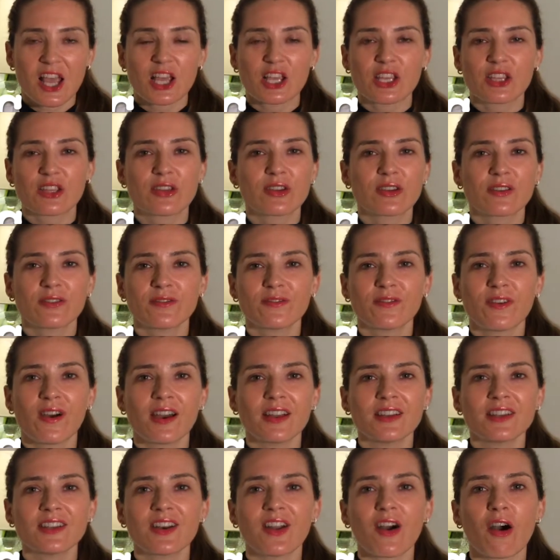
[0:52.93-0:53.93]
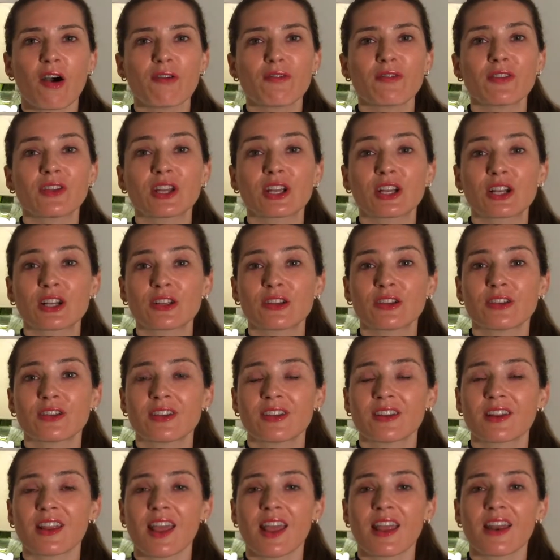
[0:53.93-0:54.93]
You can find it often
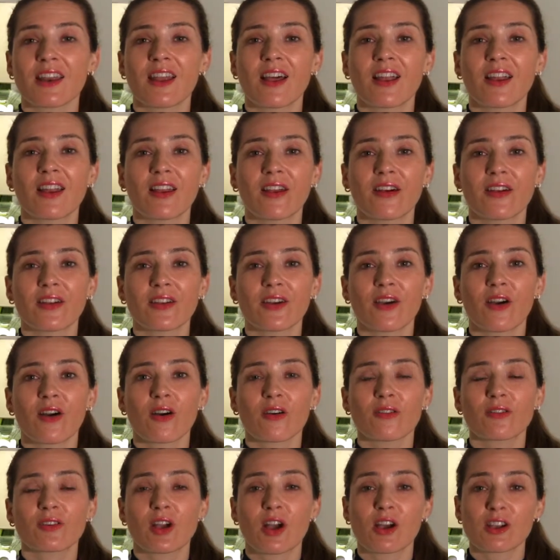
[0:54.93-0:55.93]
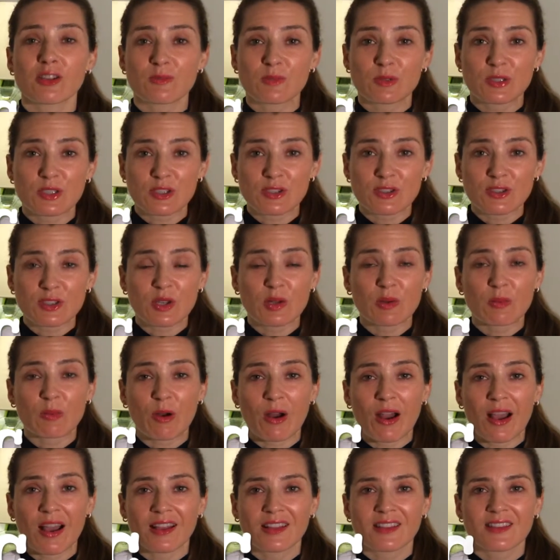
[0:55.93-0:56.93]
included in a lot of cosmeceutical
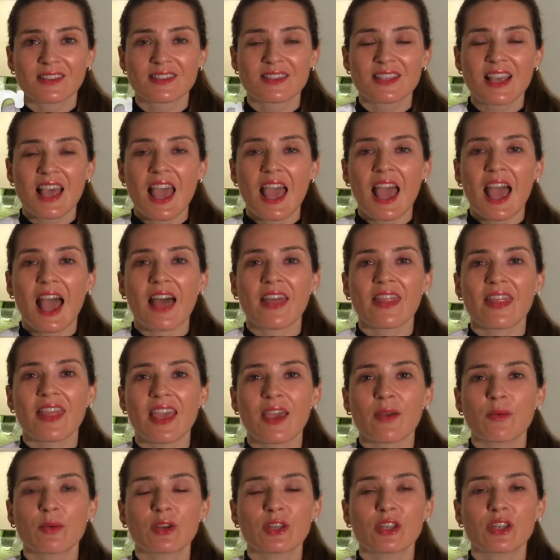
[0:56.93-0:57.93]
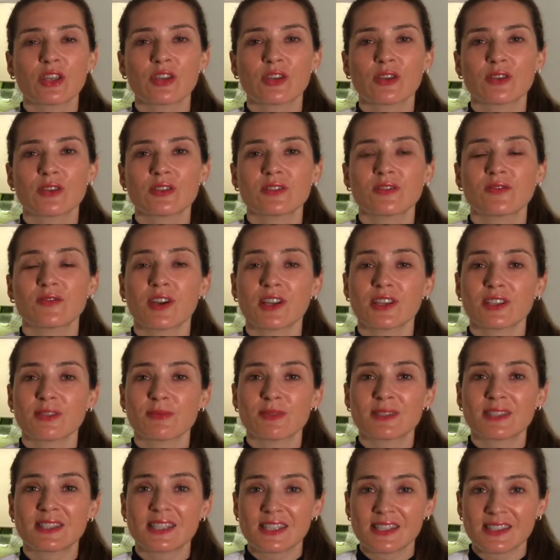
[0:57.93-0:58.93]
brands, and they will use
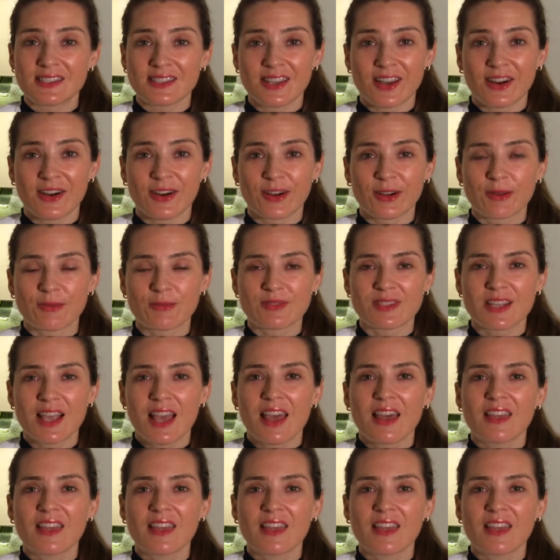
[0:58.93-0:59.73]
vitamin C serums.